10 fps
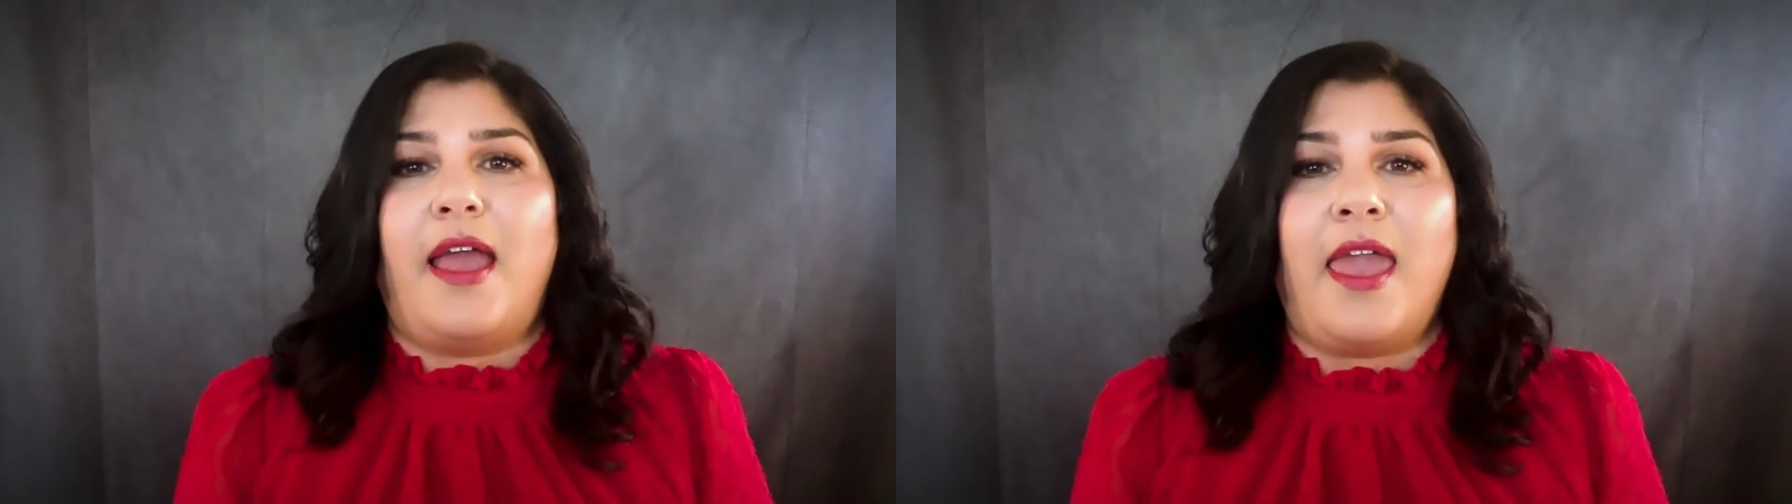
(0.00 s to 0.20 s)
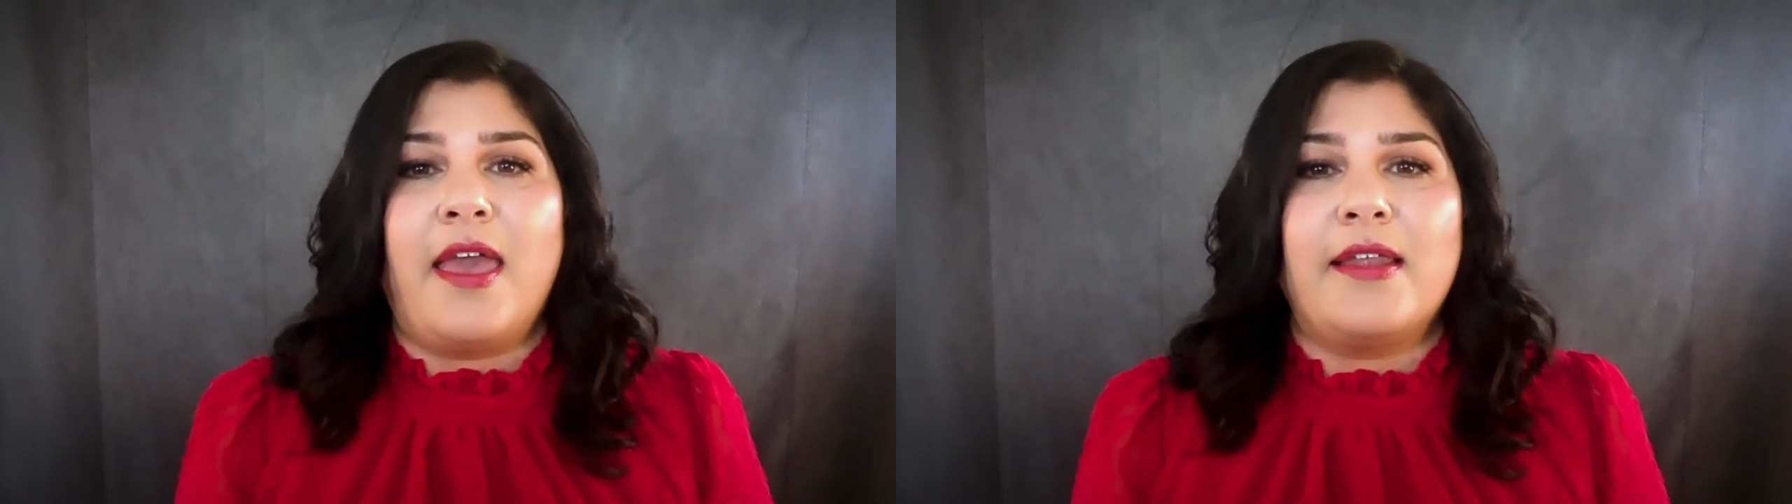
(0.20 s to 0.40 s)

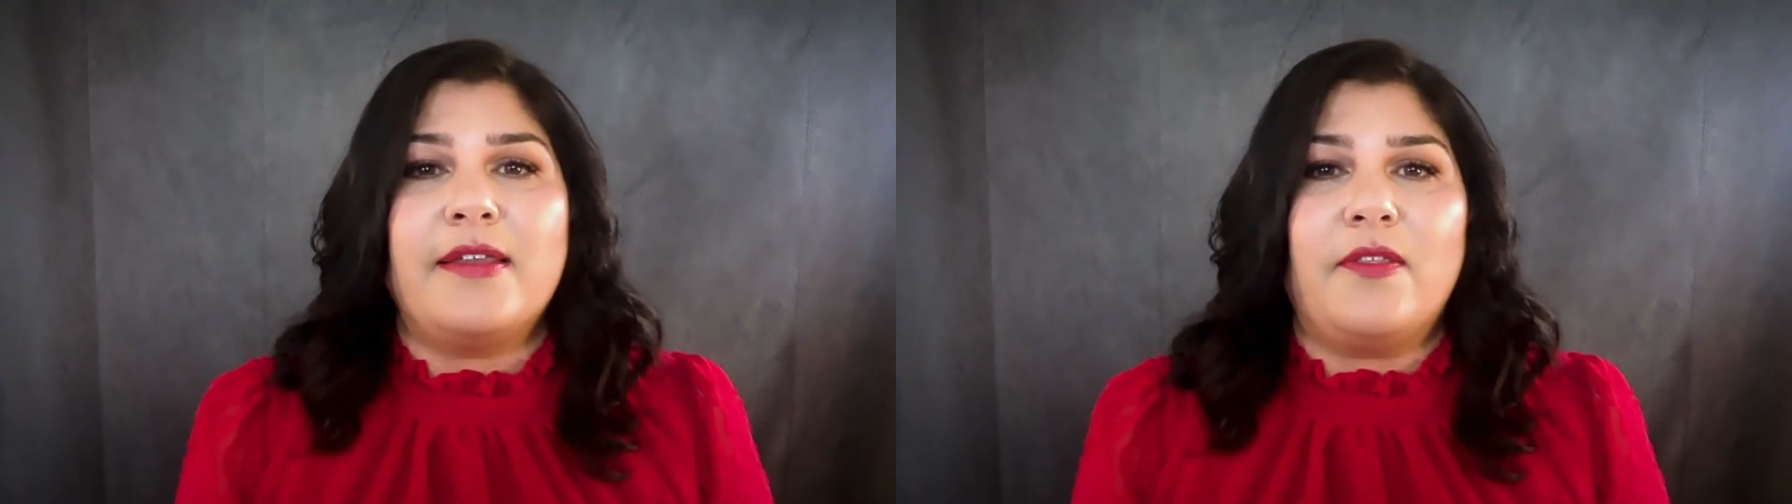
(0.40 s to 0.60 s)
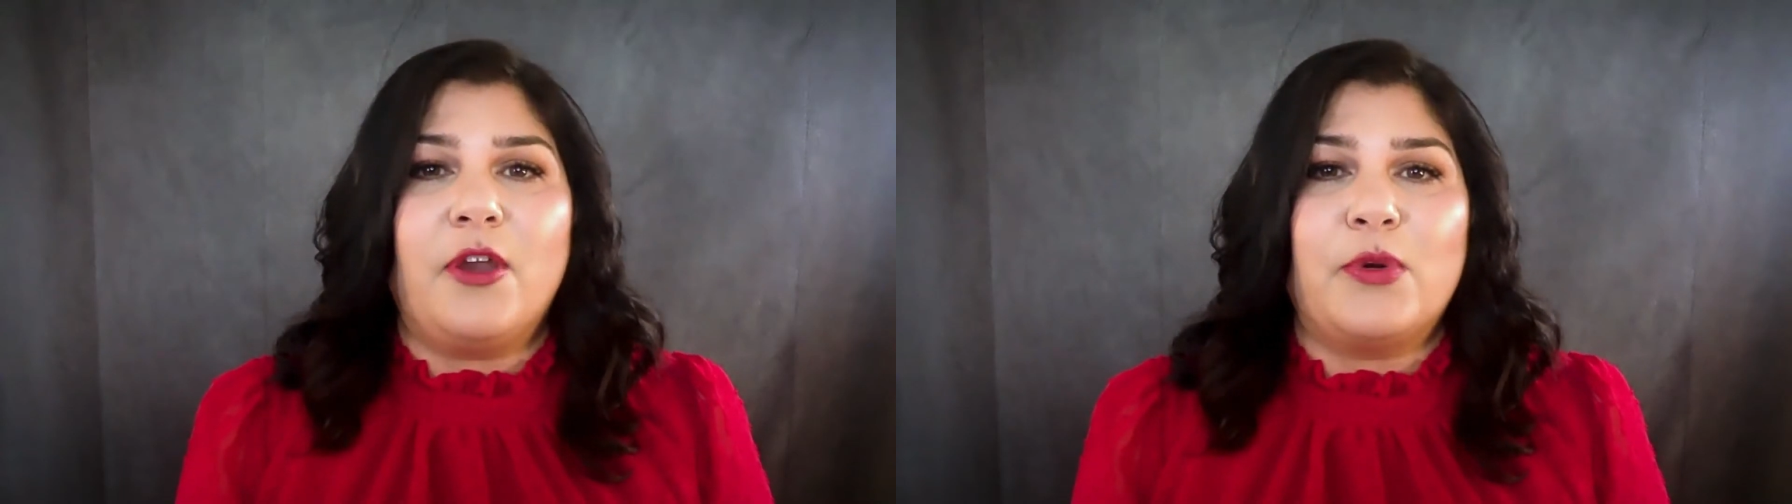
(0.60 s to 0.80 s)

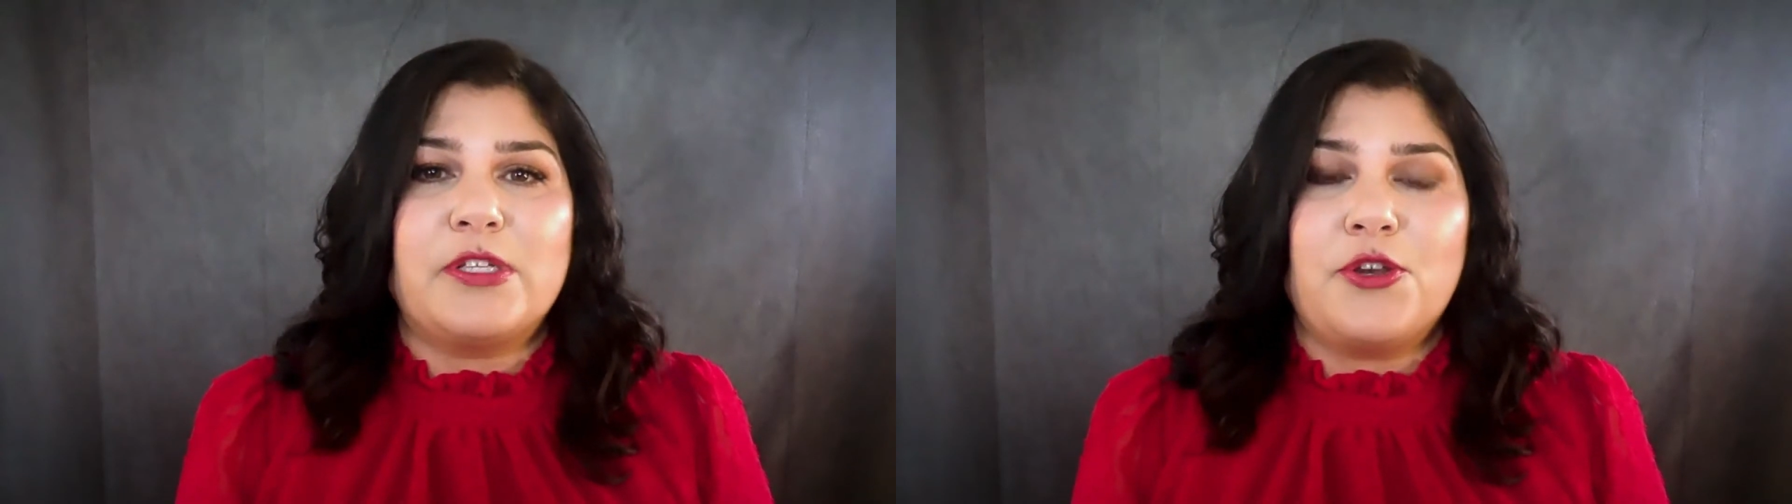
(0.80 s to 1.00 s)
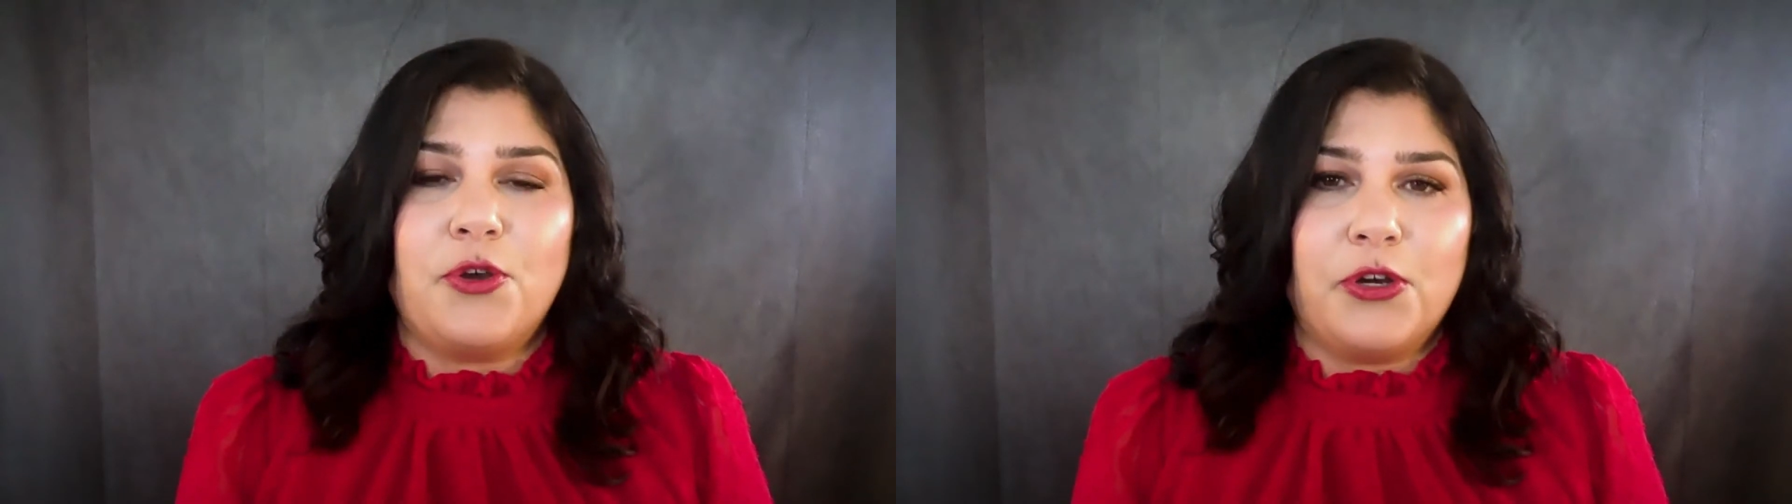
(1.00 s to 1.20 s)
And there
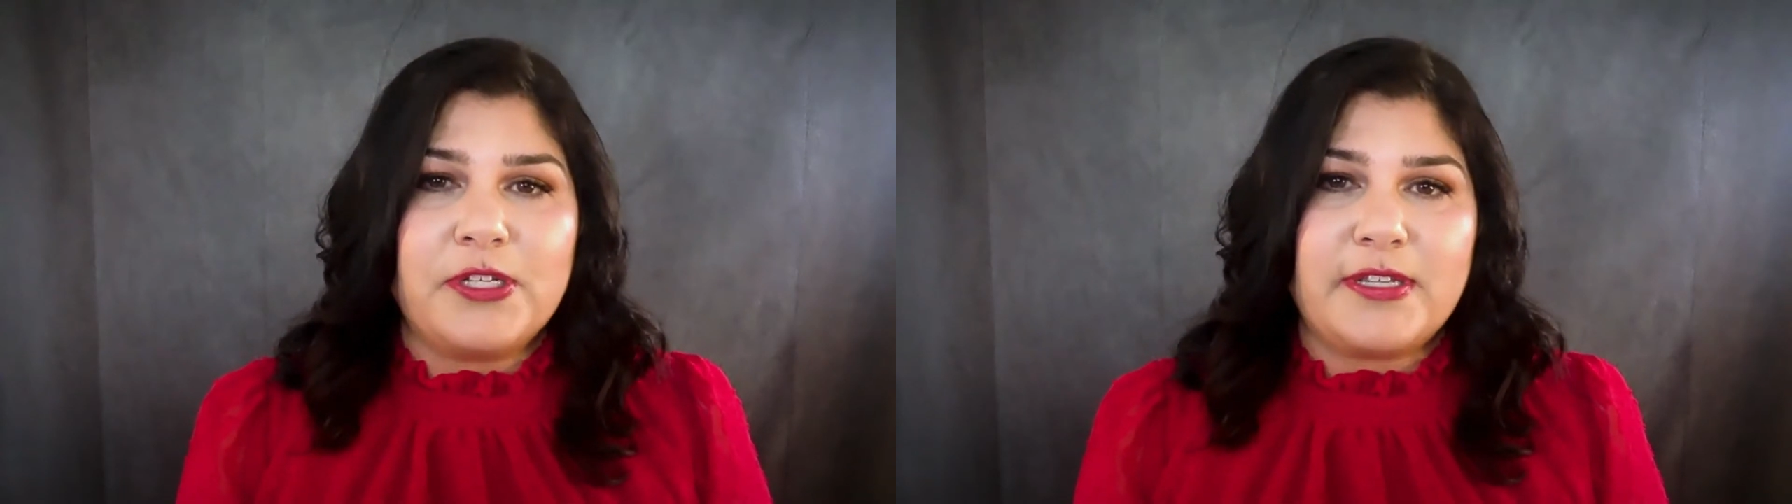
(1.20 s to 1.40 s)
was a nurse